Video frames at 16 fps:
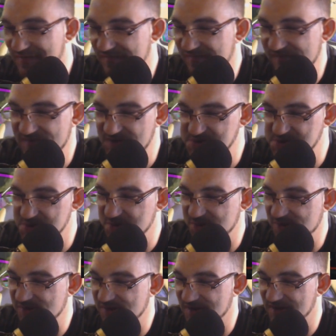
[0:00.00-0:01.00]
of
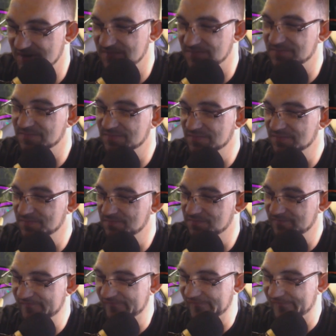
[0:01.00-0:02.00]
juices. I got
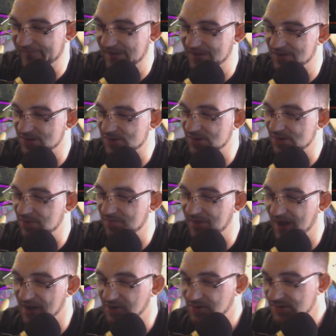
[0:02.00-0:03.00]
15 or so
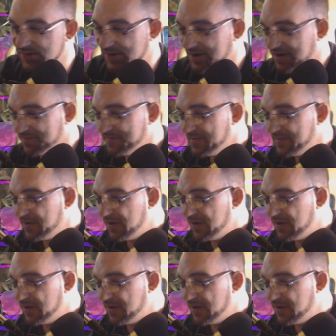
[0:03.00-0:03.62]
bottles, You'll